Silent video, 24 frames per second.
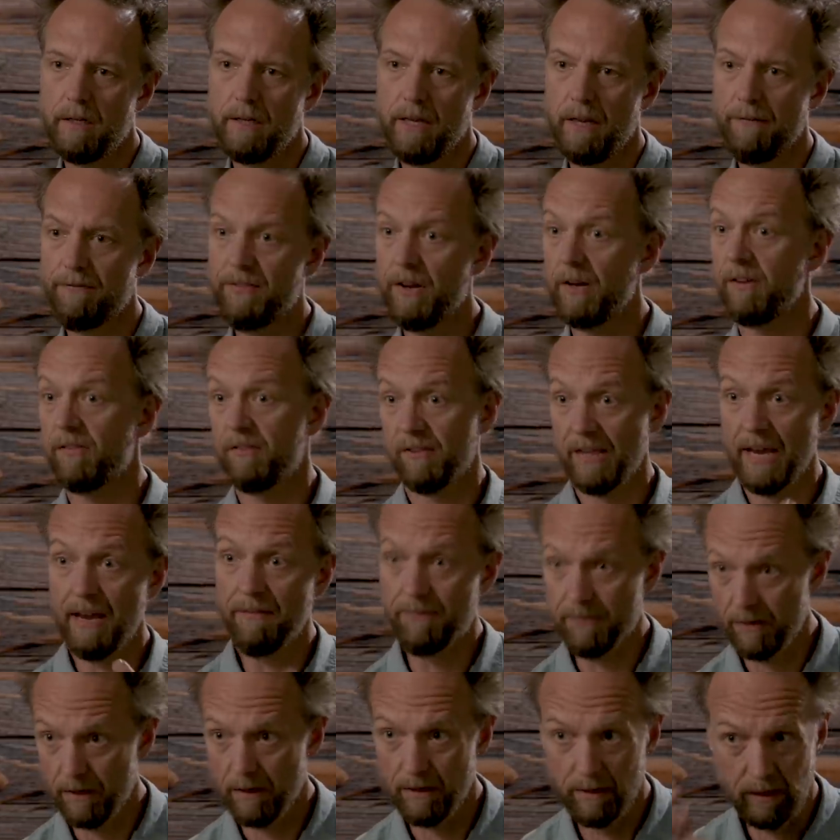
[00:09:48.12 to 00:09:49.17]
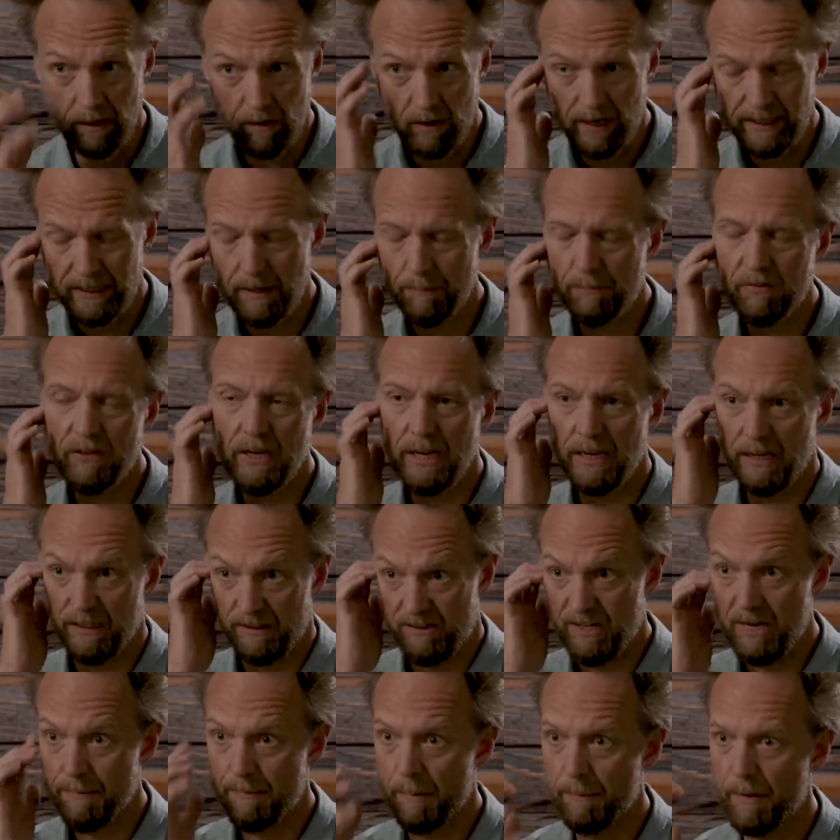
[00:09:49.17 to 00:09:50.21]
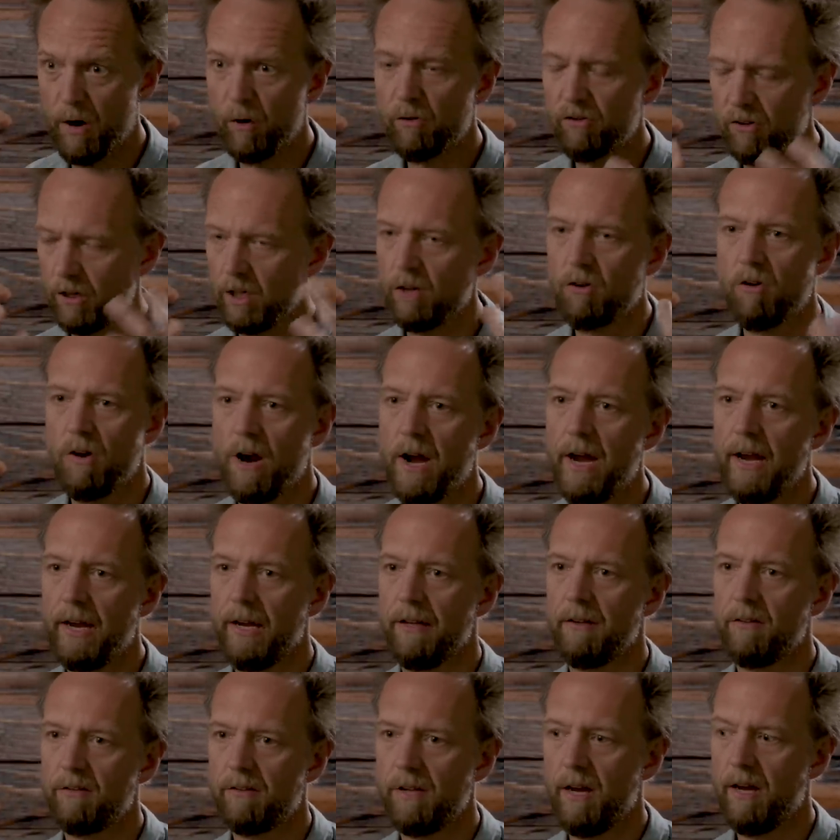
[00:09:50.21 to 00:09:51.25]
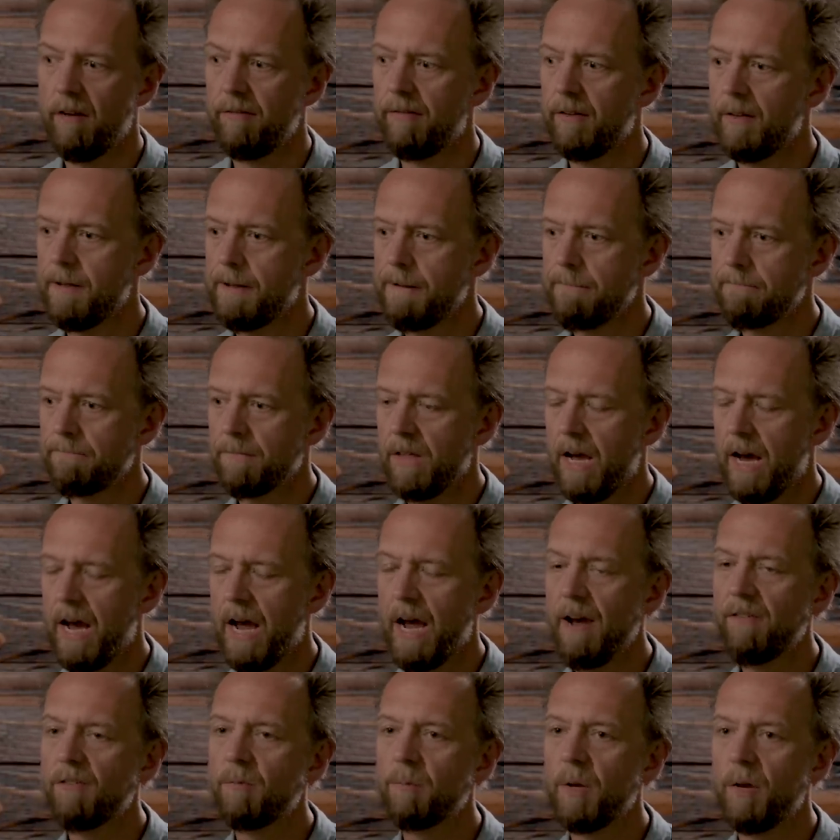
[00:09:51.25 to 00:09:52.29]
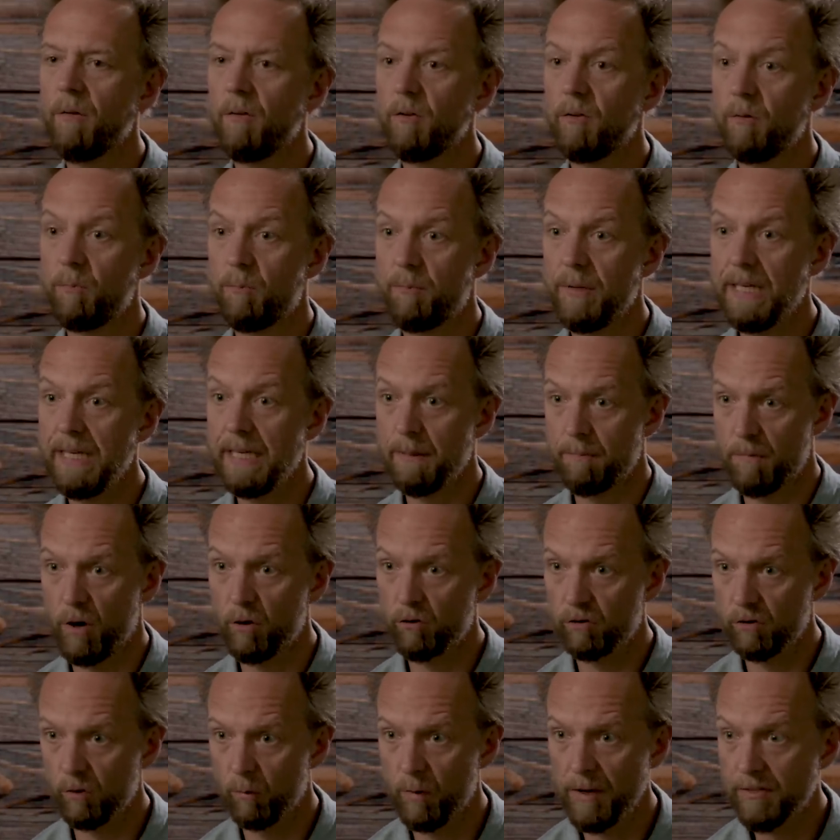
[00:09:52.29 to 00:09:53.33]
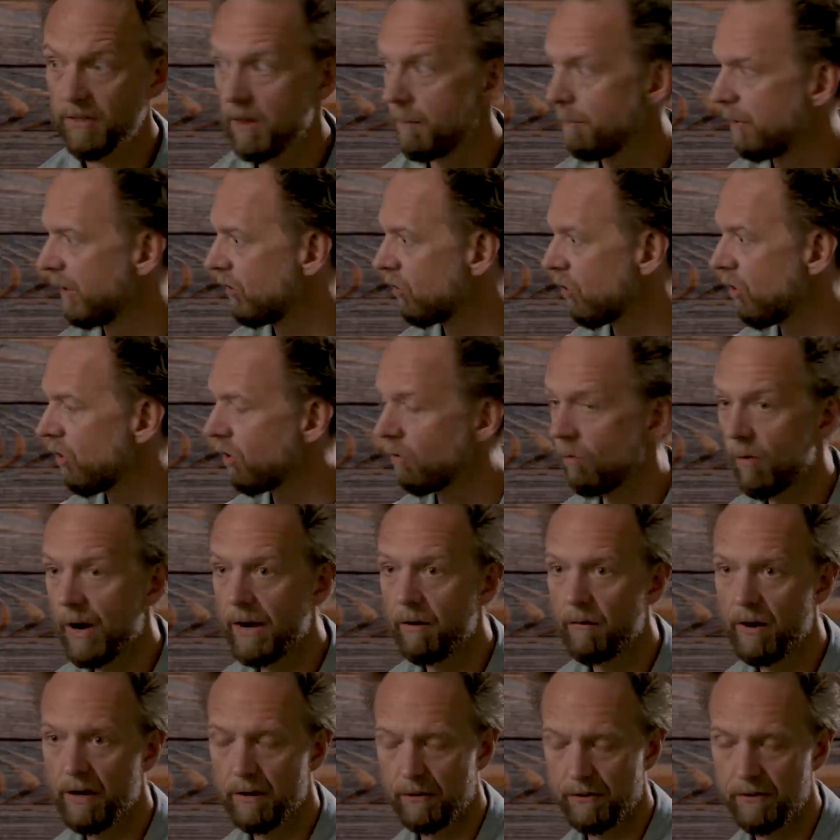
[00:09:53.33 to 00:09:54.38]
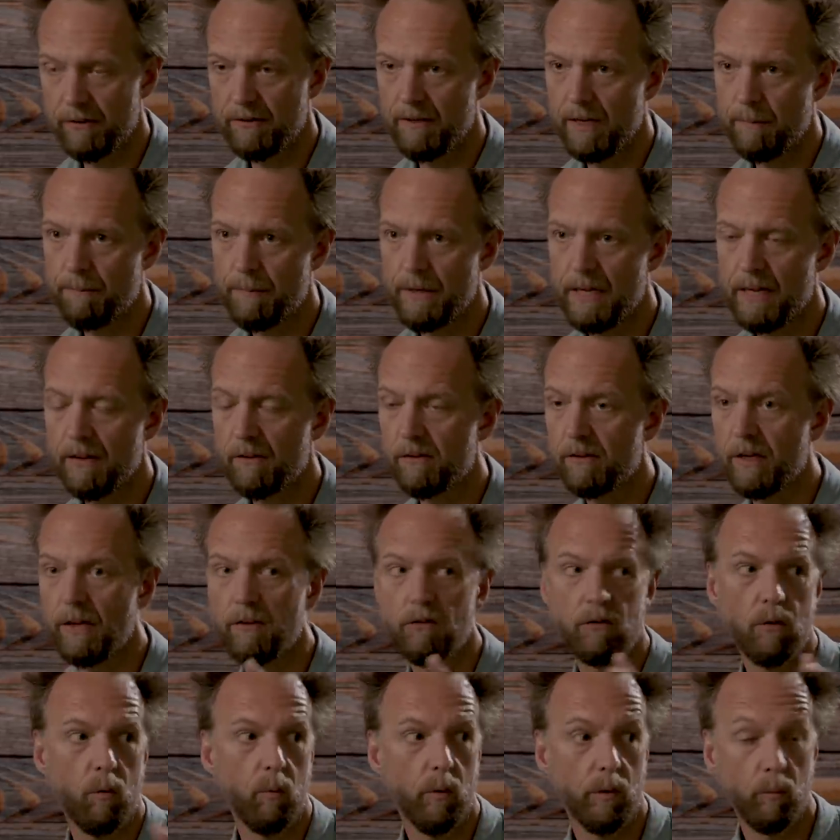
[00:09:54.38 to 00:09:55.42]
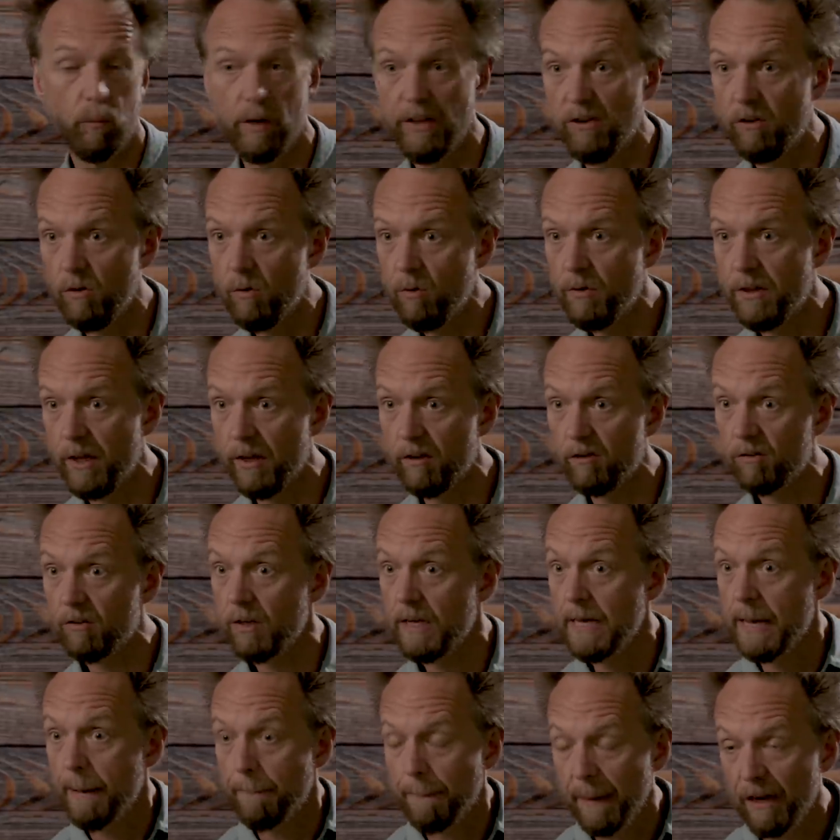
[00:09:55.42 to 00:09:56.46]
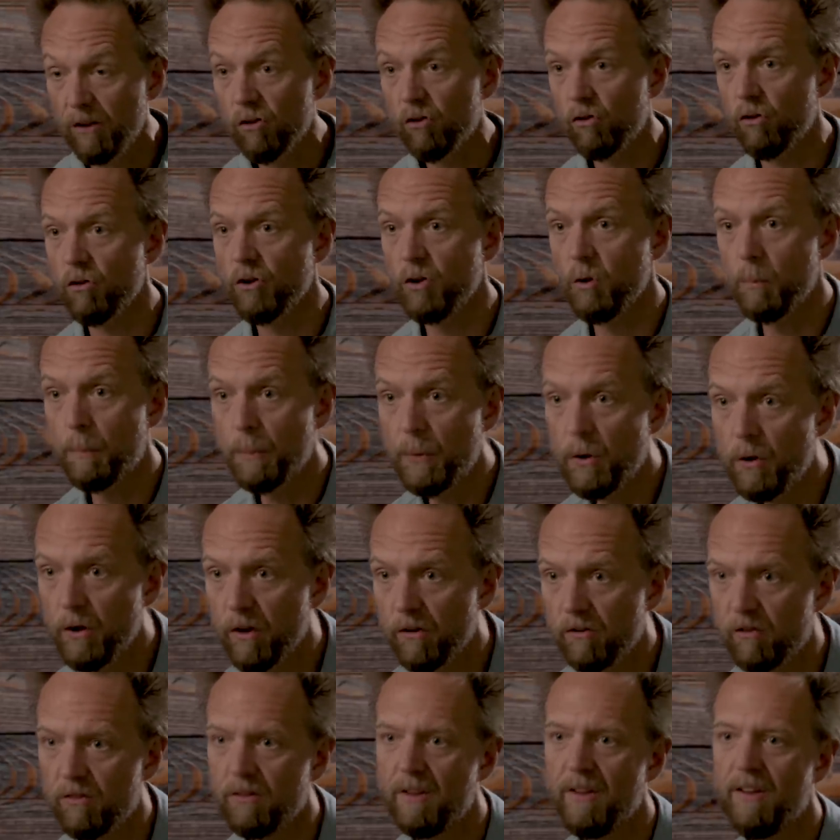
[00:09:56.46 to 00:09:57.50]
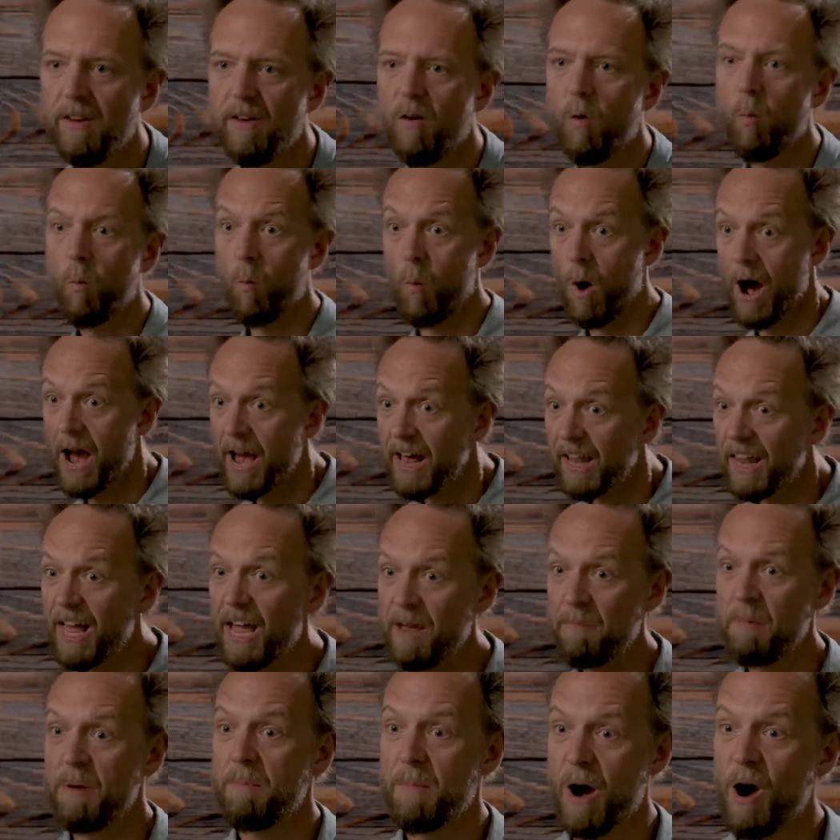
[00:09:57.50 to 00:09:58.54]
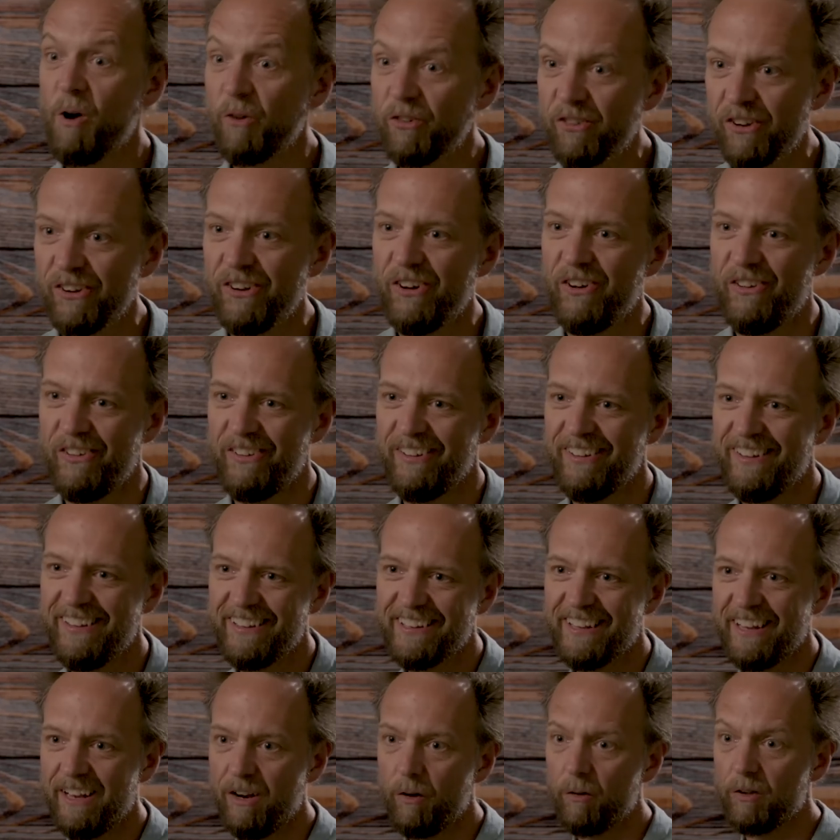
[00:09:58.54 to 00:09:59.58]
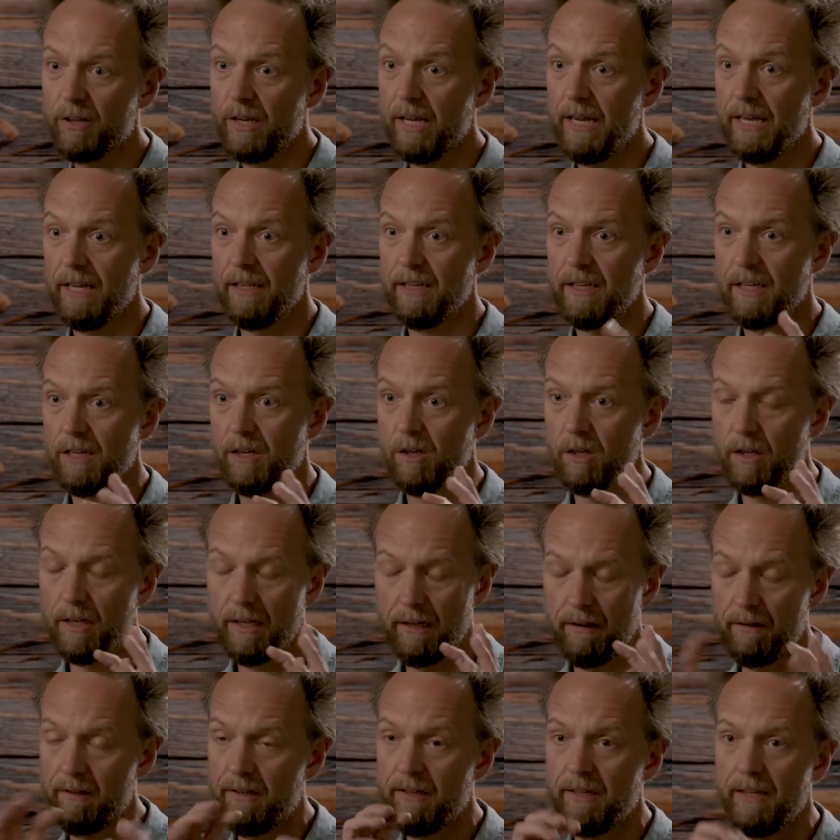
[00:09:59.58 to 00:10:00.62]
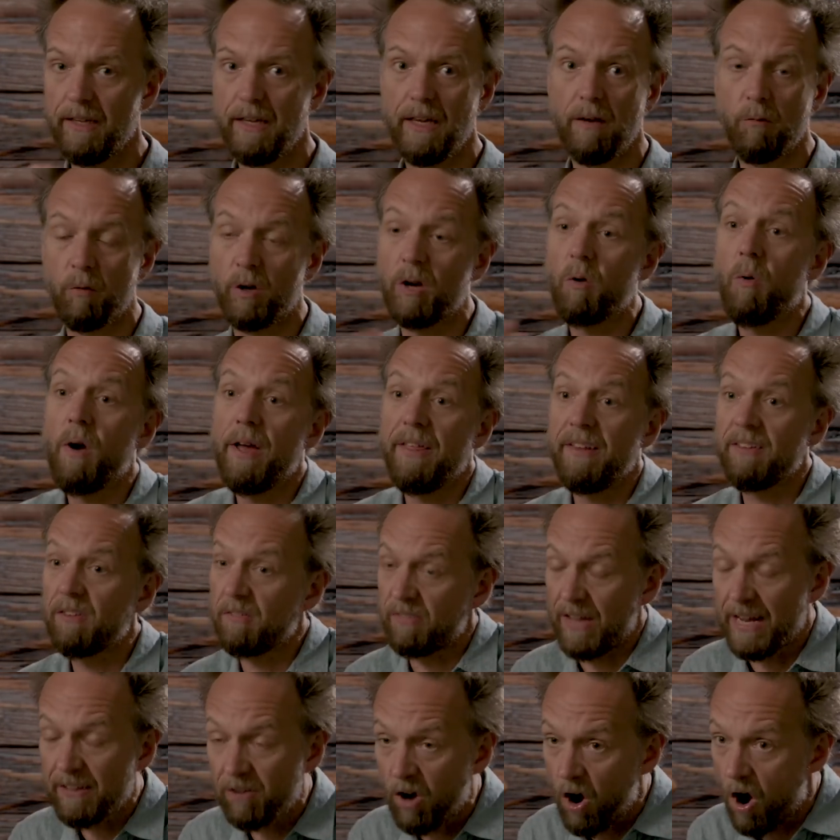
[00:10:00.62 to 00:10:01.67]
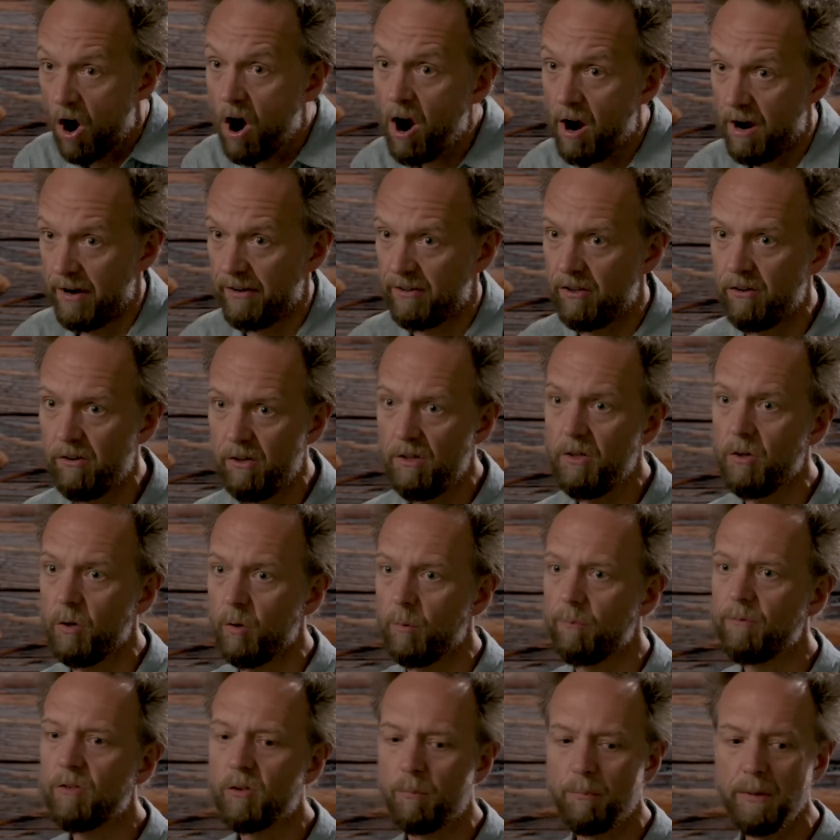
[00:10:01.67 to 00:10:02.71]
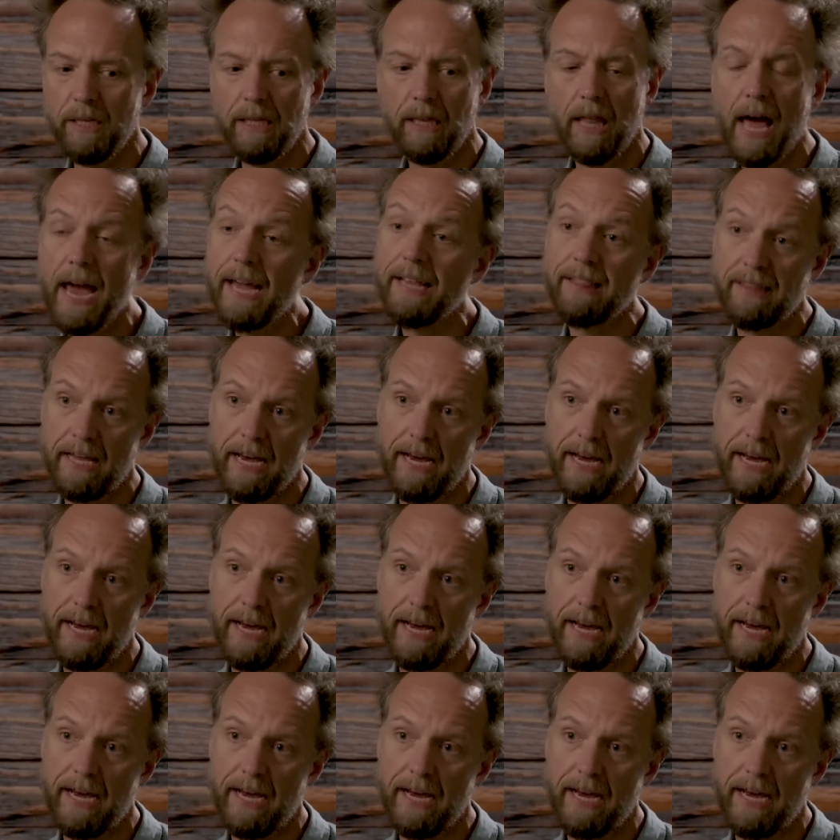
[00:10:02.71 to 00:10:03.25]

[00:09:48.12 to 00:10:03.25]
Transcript: if they're, you know, I keep saying deep emotion and crying and stuff, I have to be able to be emotional with them, but turn right around to the DP and say, so when we do this, make sure you push while I'm emotional. You know, it requires, that's hard to do, to be like